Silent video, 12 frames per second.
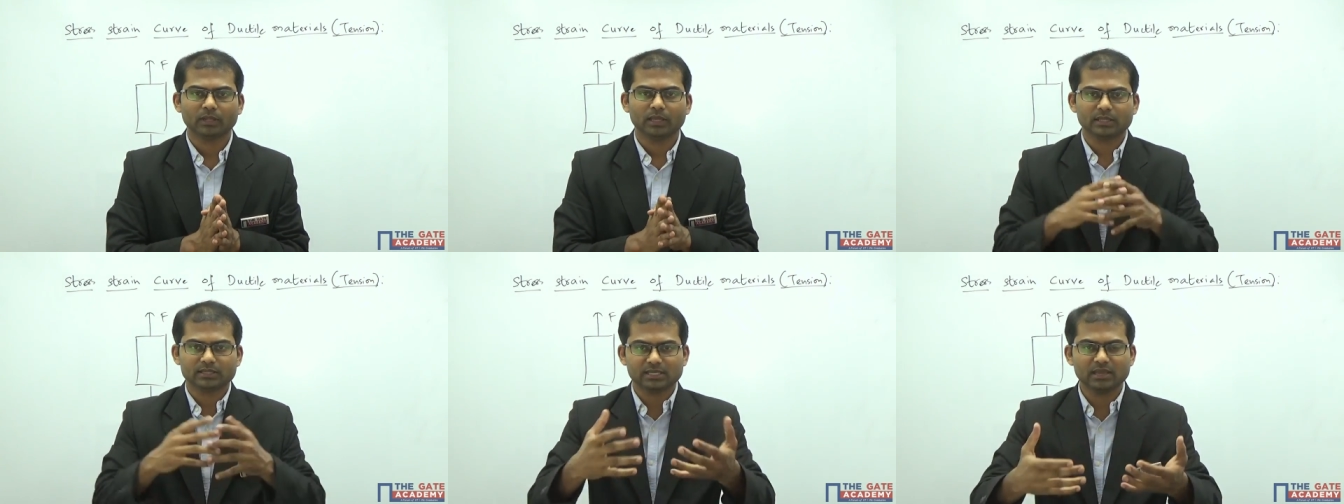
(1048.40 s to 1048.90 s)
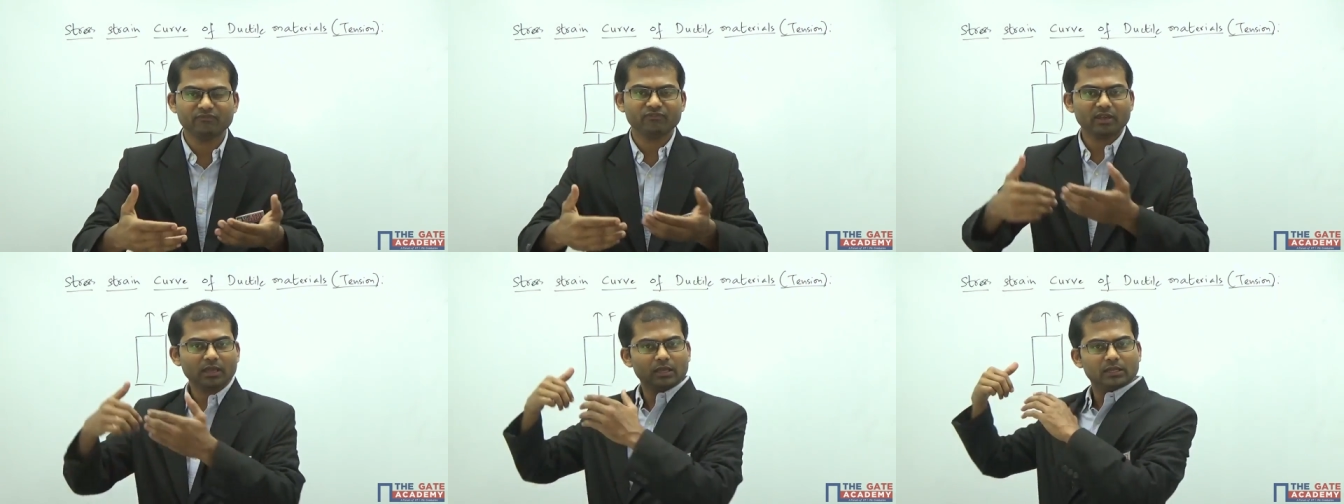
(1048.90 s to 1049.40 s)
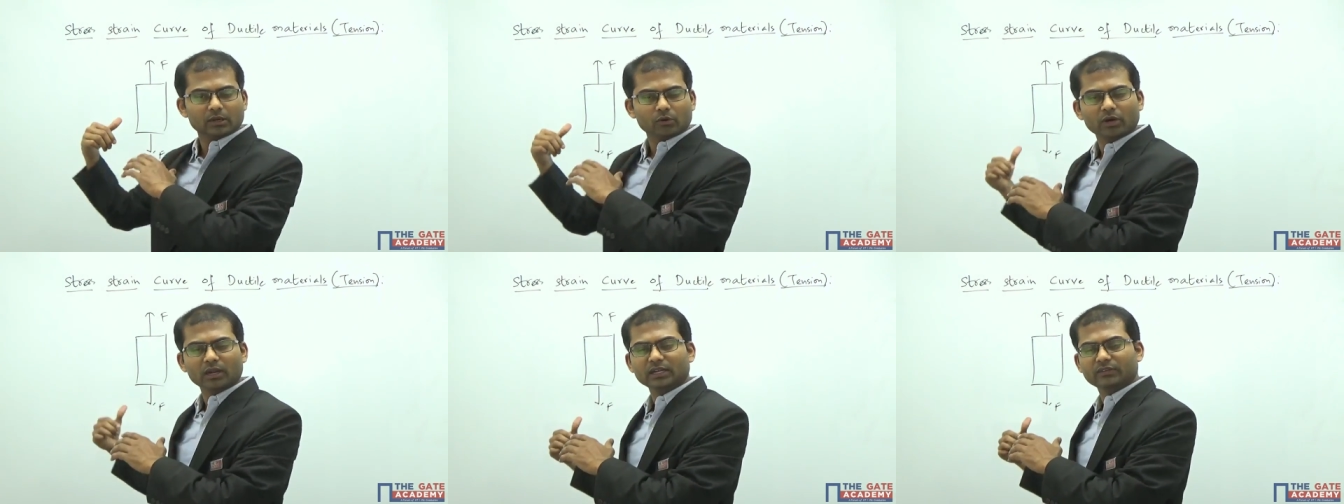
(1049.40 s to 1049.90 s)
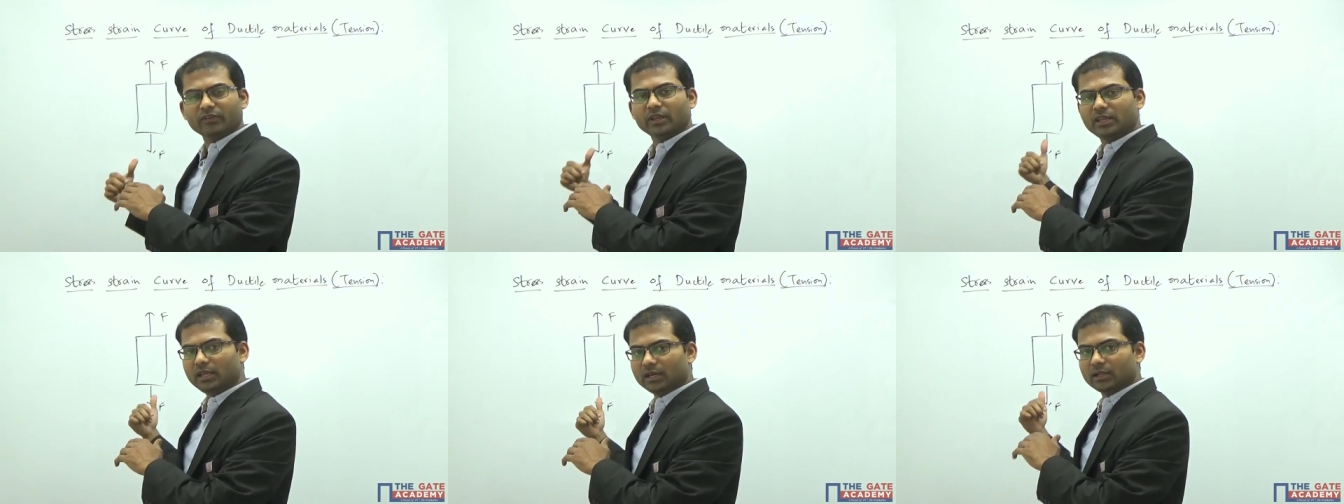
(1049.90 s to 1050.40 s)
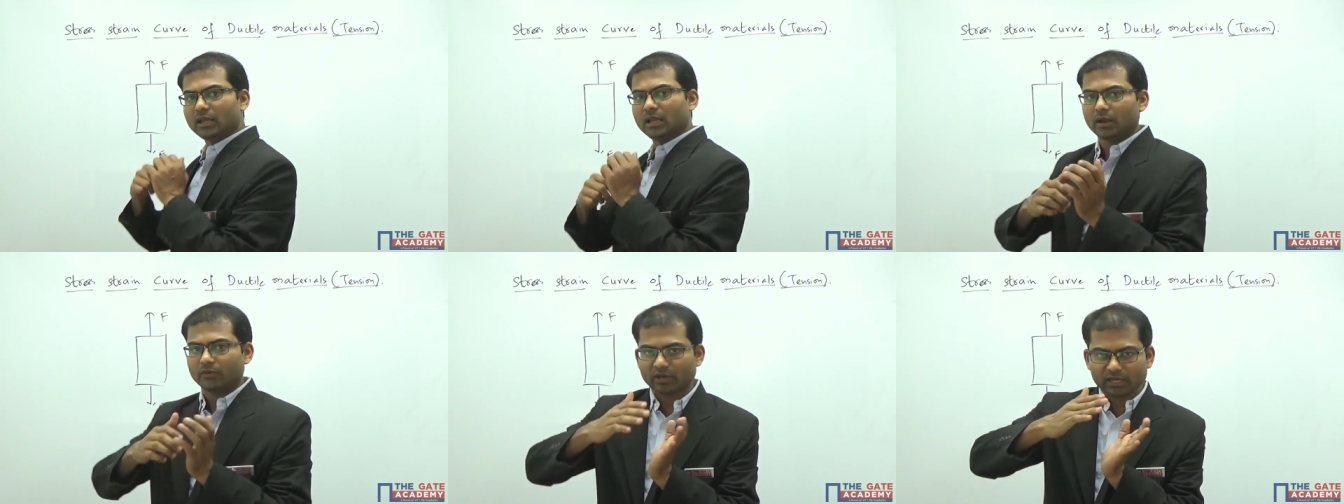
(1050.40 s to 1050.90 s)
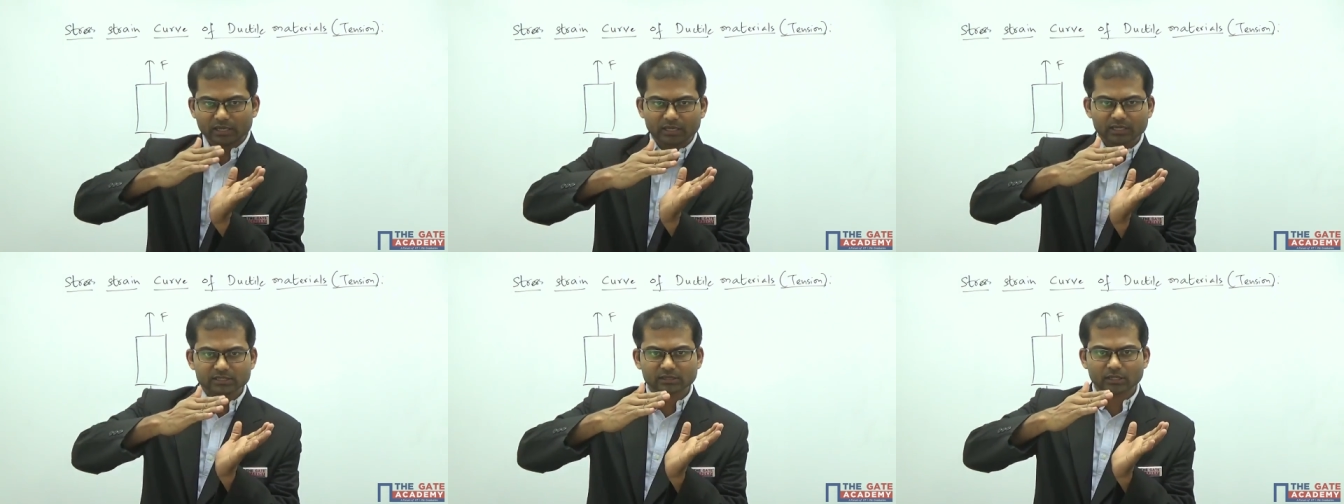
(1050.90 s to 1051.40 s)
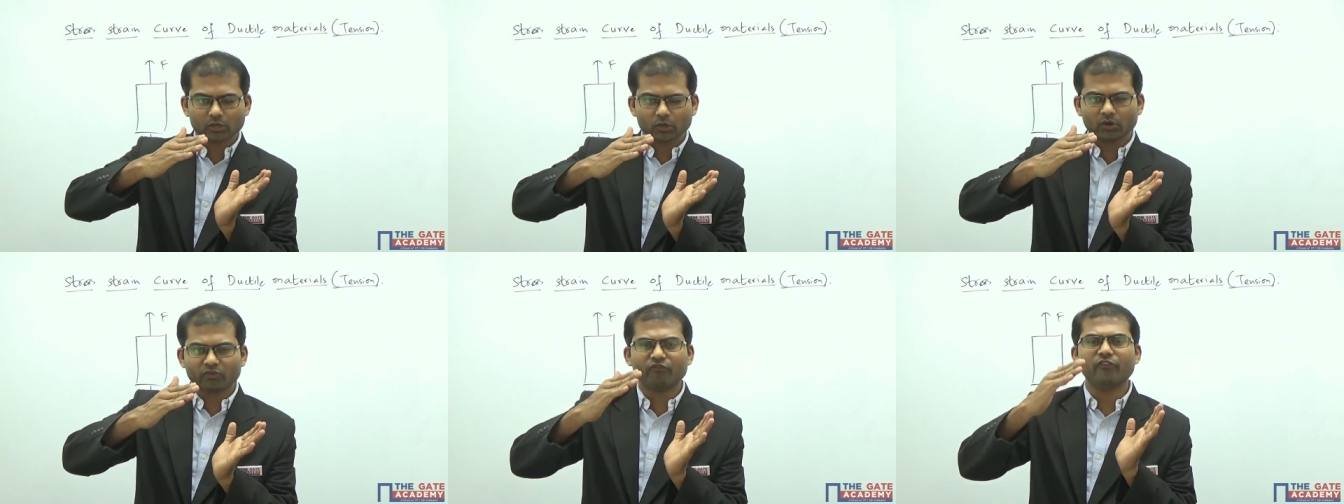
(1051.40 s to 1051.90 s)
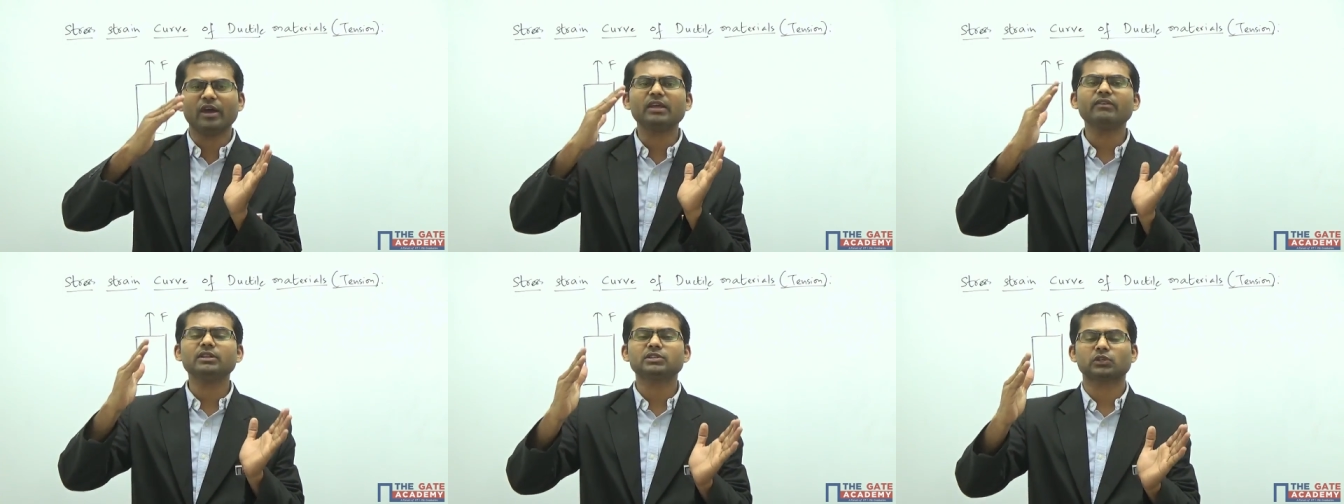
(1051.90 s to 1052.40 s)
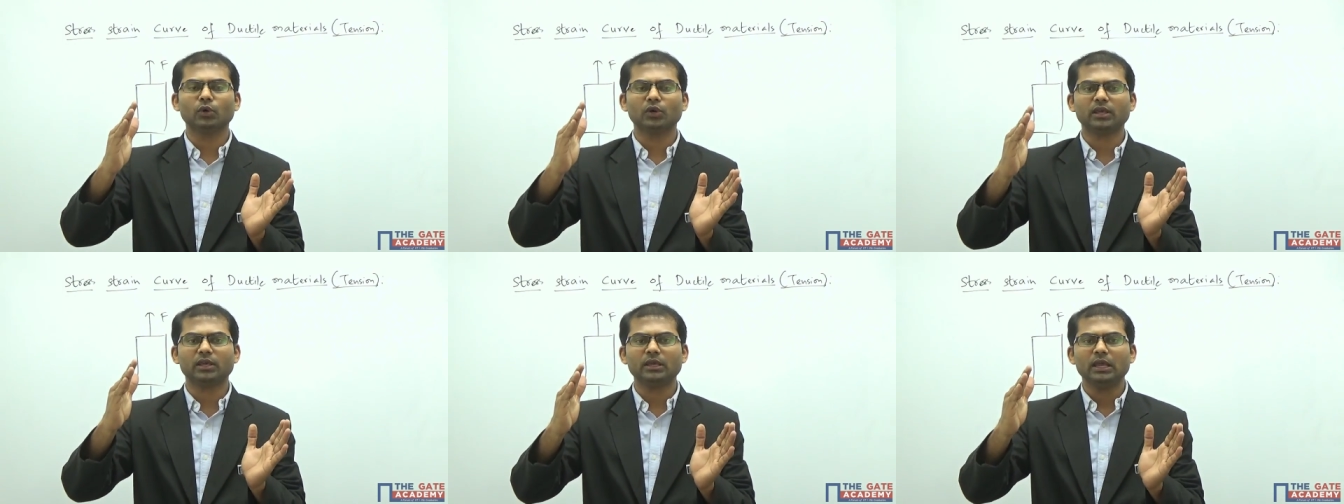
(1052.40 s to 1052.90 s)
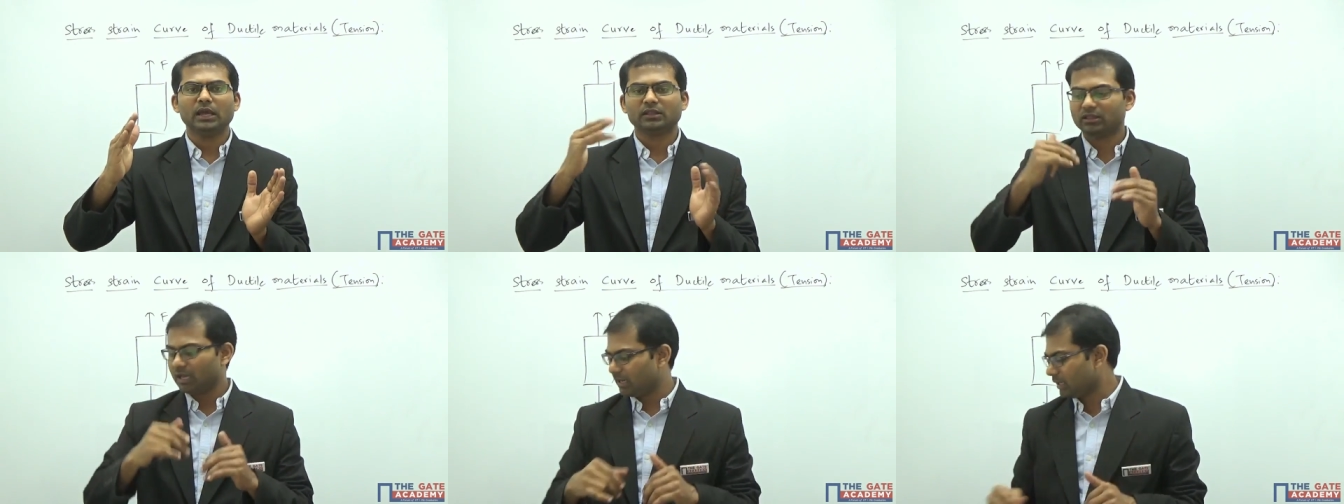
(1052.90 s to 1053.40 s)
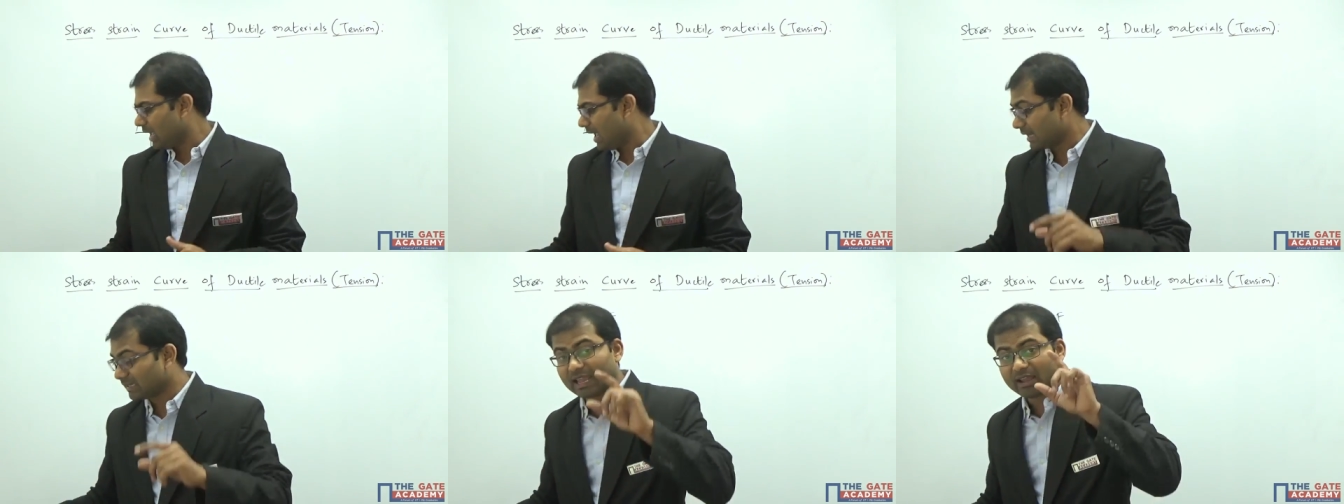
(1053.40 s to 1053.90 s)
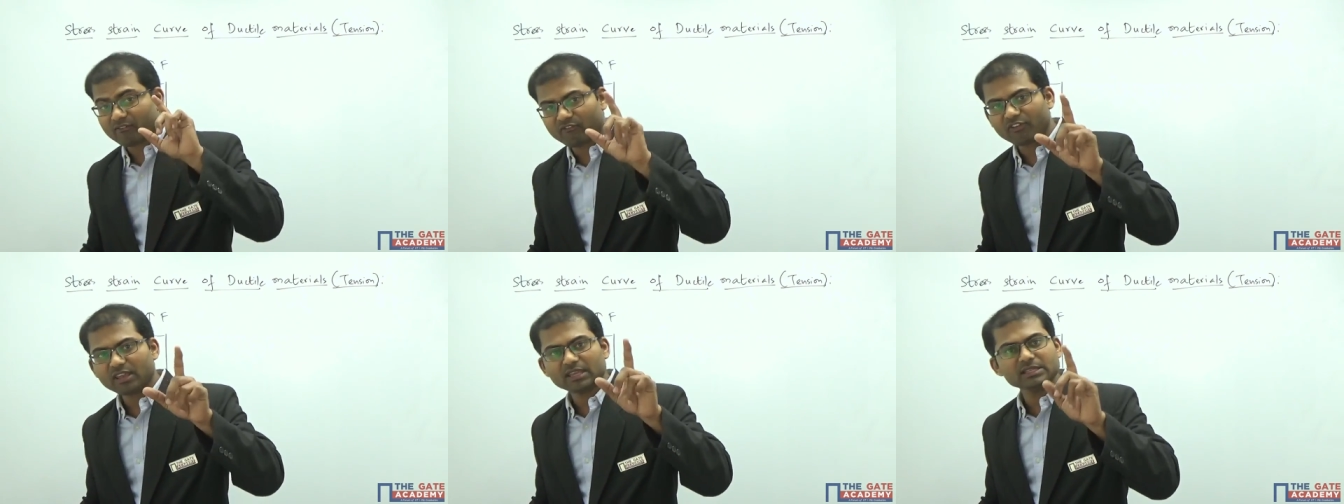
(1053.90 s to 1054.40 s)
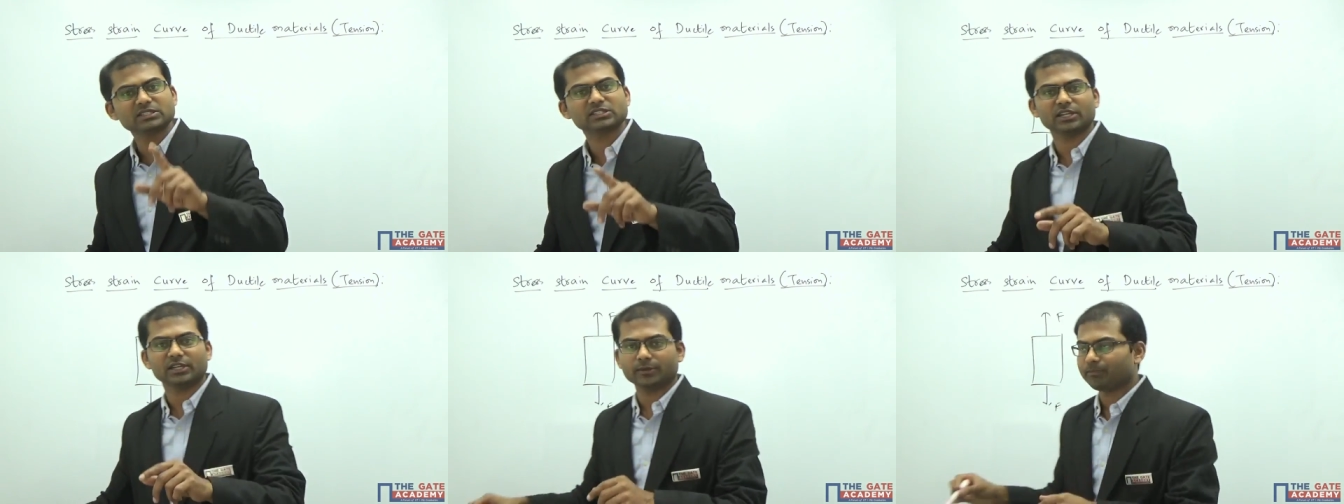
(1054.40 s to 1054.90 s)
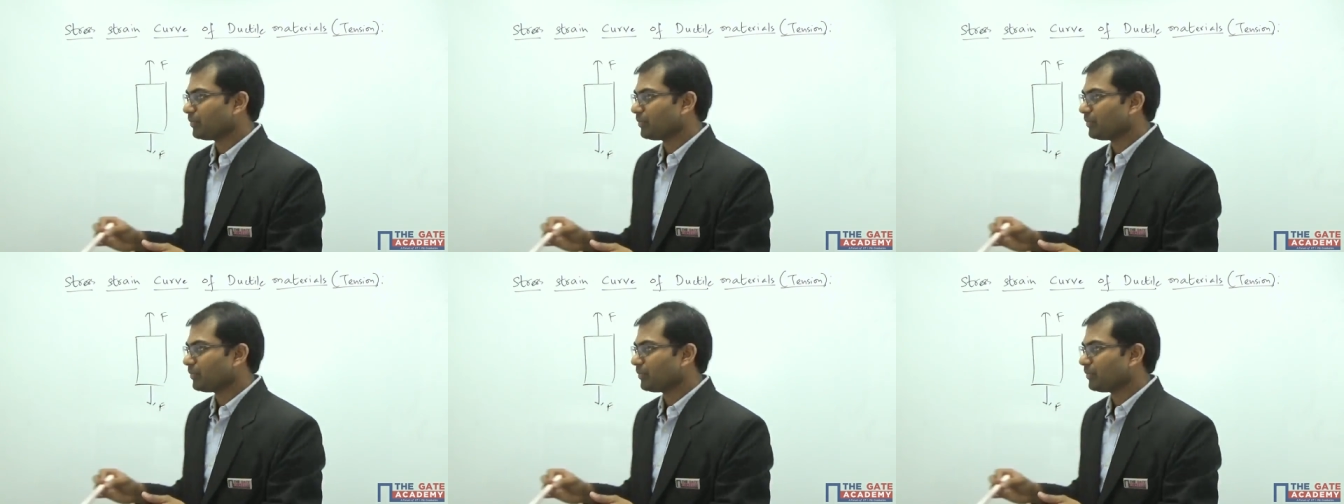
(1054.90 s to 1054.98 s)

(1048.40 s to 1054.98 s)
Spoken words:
In the same way, in a correlated way here, we are increasing the load very, very slowly that at every instant,